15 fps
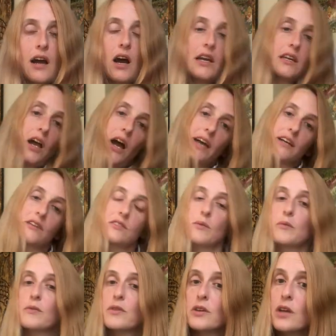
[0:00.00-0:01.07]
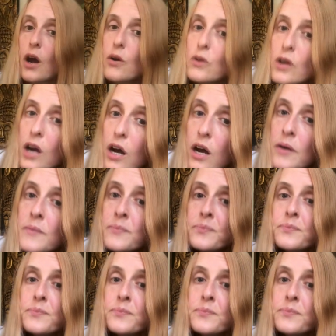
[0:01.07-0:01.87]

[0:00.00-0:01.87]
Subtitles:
I like some of the yoga